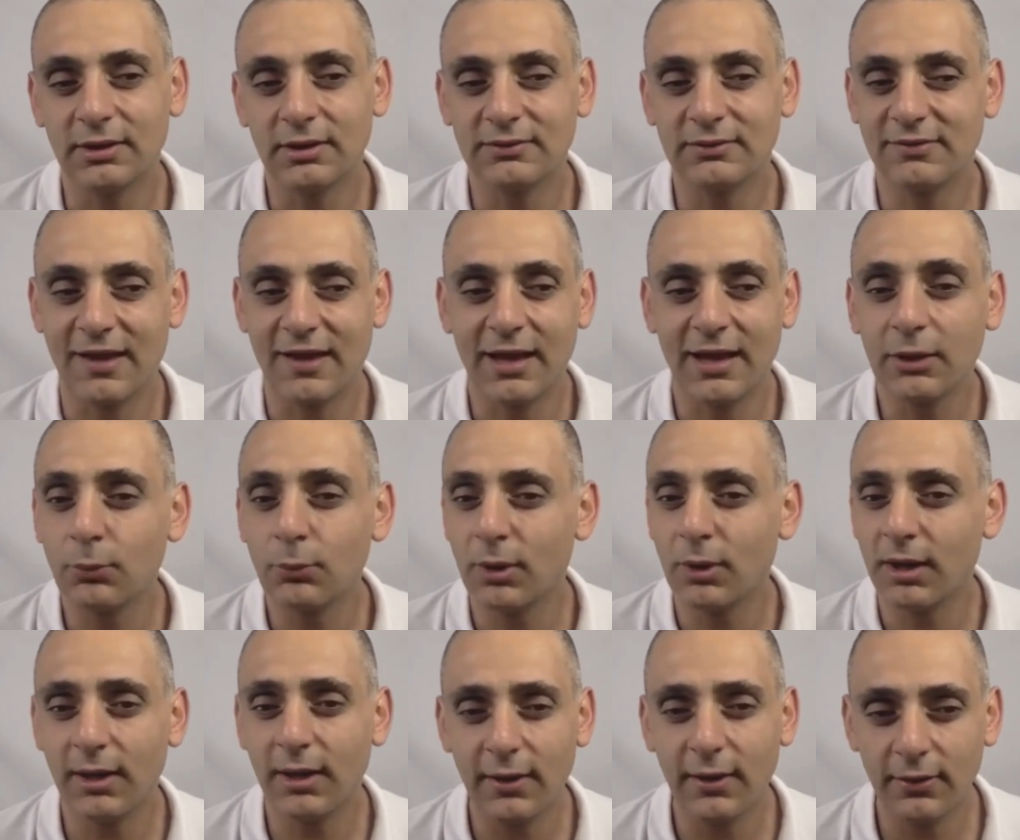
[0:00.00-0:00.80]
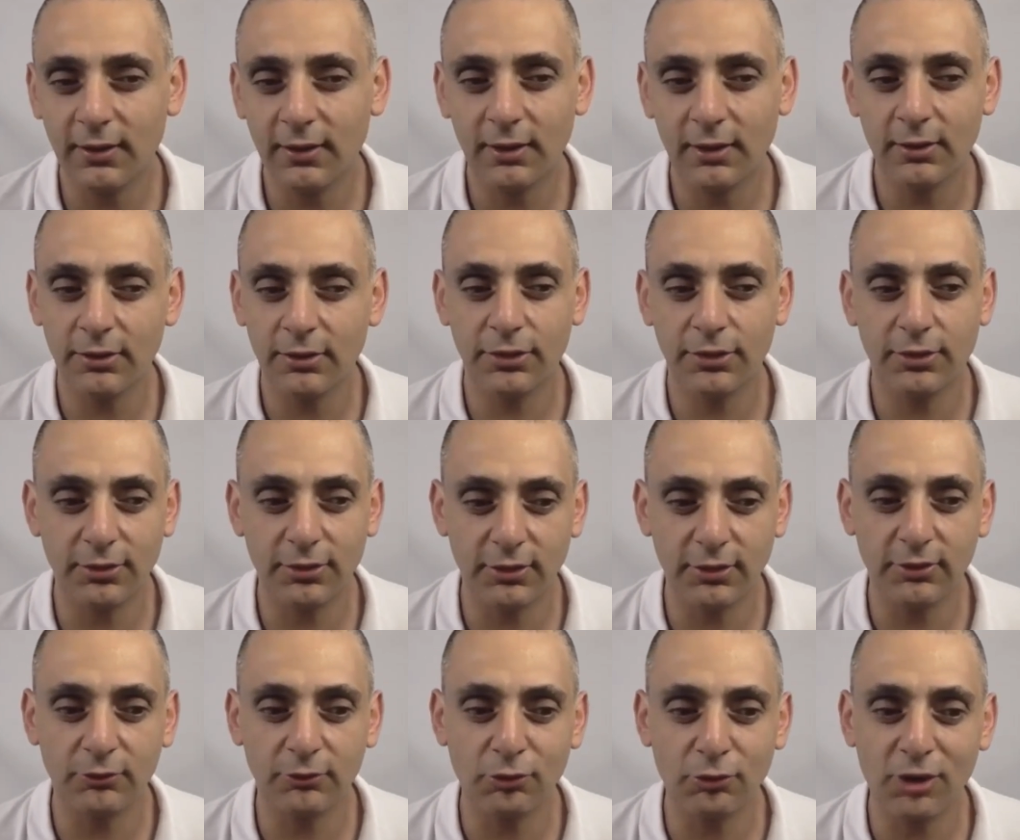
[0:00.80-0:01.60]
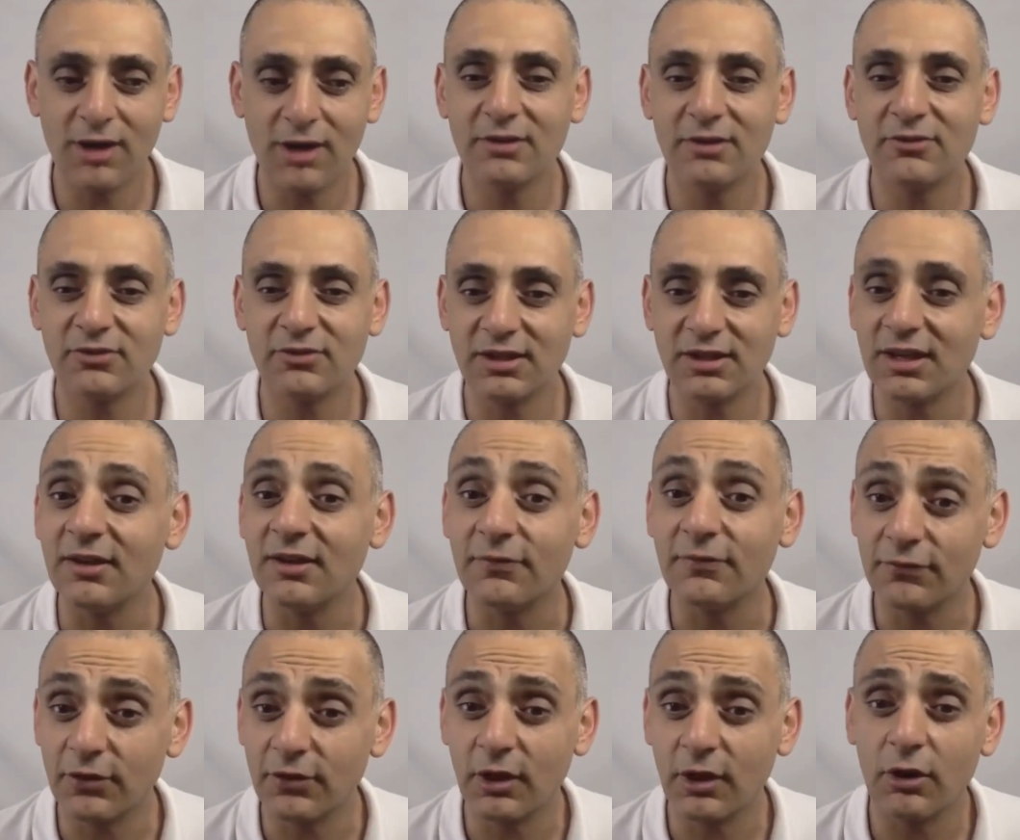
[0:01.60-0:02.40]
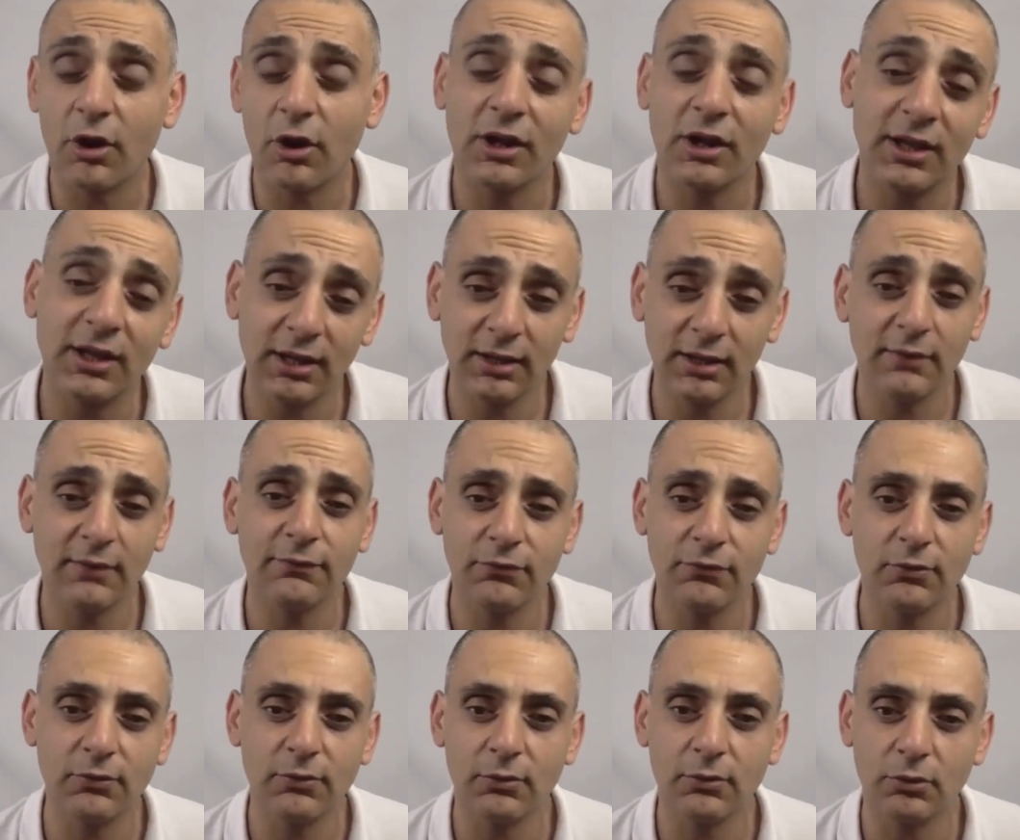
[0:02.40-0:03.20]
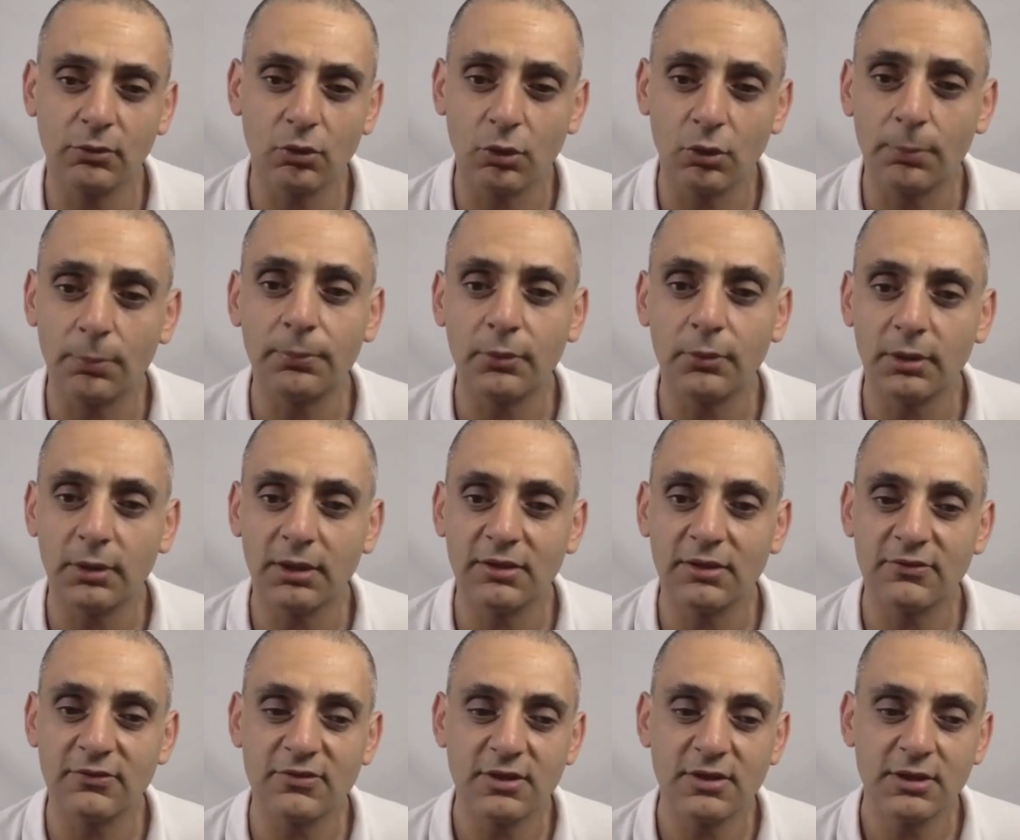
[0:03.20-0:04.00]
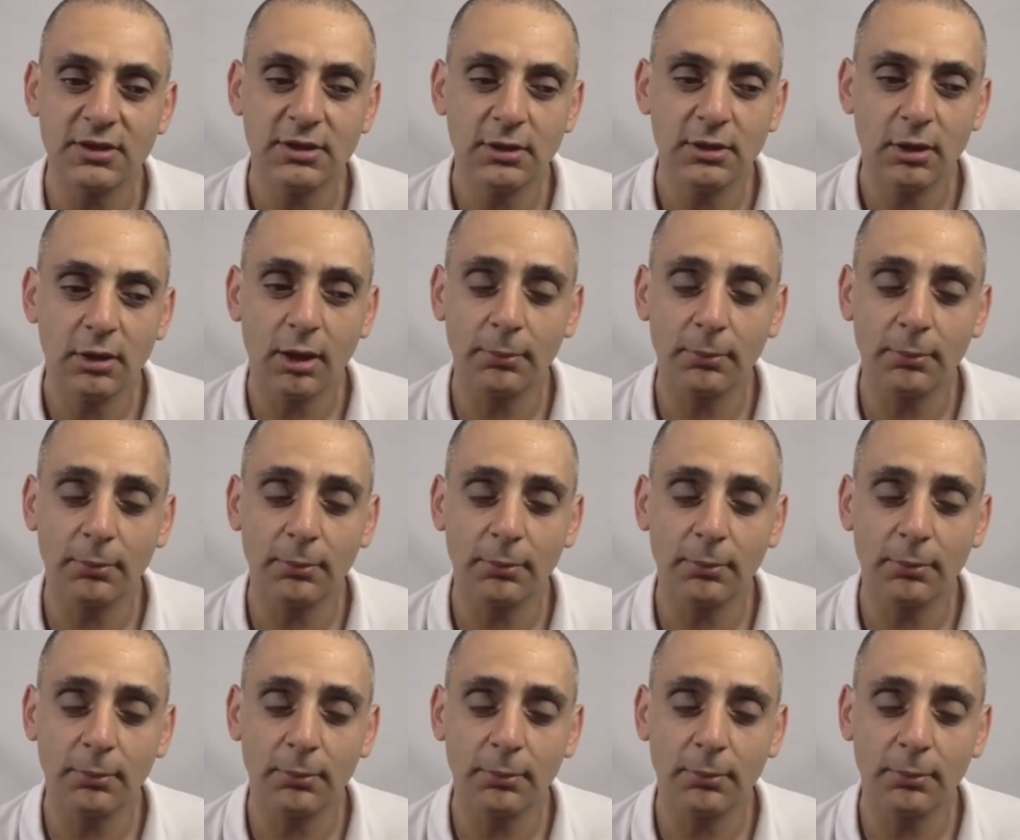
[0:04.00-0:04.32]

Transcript: takeaway and the greatest gift that I can give to corporate is